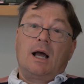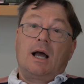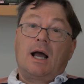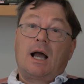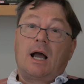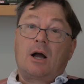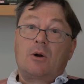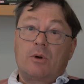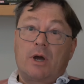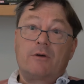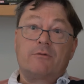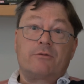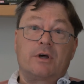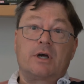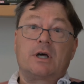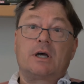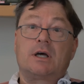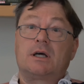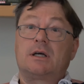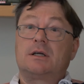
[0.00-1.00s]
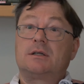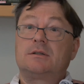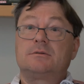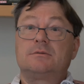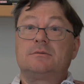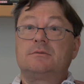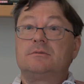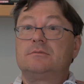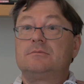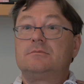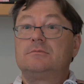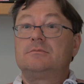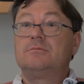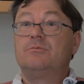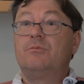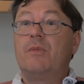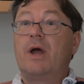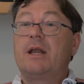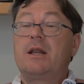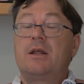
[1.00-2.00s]
However,
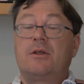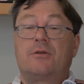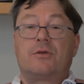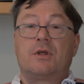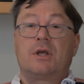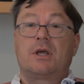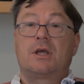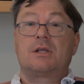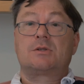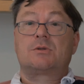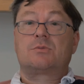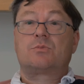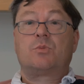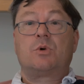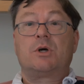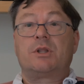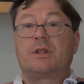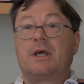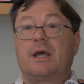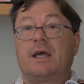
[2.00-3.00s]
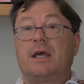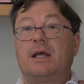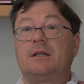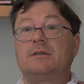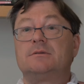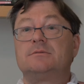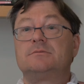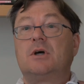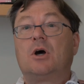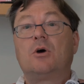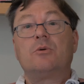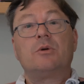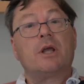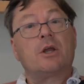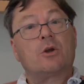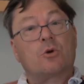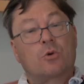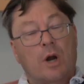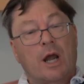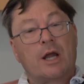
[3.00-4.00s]
many things were then
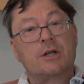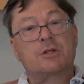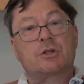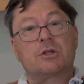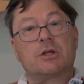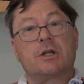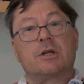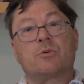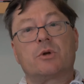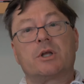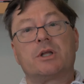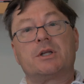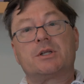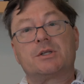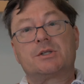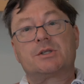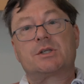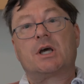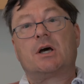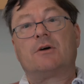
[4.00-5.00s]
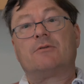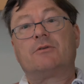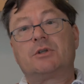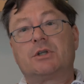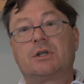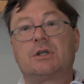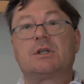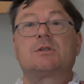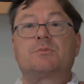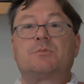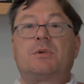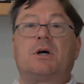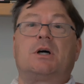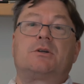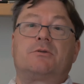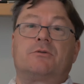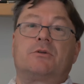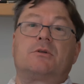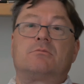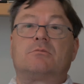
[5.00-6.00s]
only gradually rediscovered, and it's
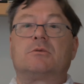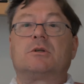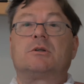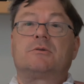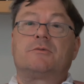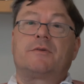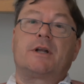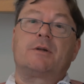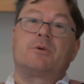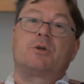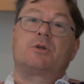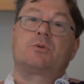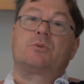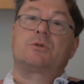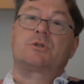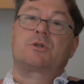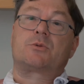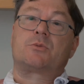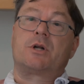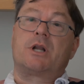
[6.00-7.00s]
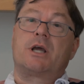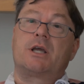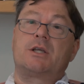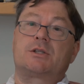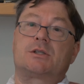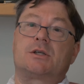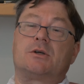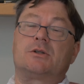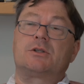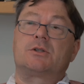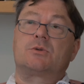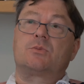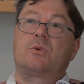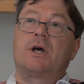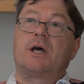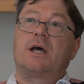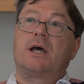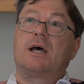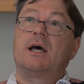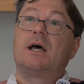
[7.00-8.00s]
part of the development towards the Renaissance,
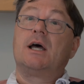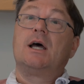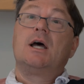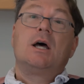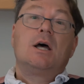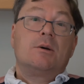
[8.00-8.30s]
where